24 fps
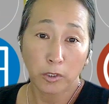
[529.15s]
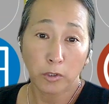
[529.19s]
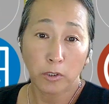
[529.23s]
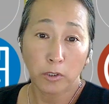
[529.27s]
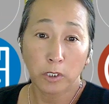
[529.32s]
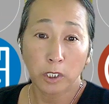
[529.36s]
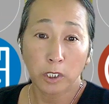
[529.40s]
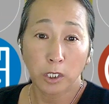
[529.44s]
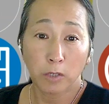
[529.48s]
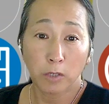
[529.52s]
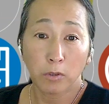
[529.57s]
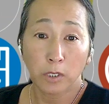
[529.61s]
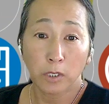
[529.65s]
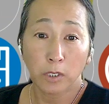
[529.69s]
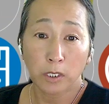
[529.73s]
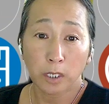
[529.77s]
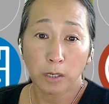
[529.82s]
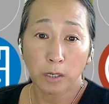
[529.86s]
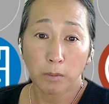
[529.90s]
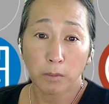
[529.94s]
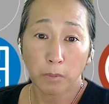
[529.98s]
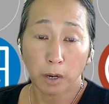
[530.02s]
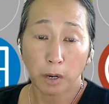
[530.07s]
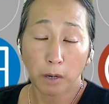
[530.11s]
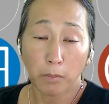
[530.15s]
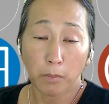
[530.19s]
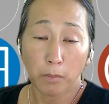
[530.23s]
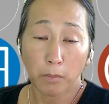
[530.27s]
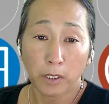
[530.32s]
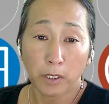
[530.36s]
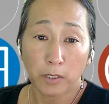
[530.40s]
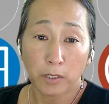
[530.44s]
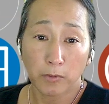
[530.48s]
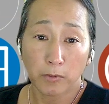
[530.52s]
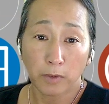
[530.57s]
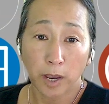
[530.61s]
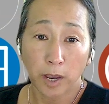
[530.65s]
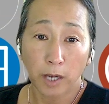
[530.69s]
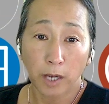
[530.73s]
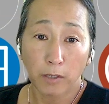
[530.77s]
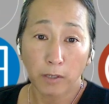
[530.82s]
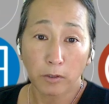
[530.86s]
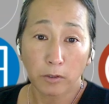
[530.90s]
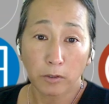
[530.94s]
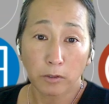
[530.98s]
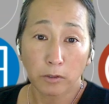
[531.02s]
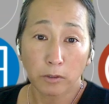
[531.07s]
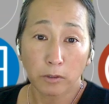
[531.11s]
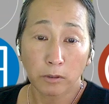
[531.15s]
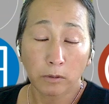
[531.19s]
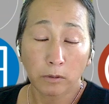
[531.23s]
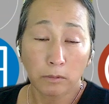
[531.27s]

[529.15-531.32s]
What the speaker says: decrease our bust factor.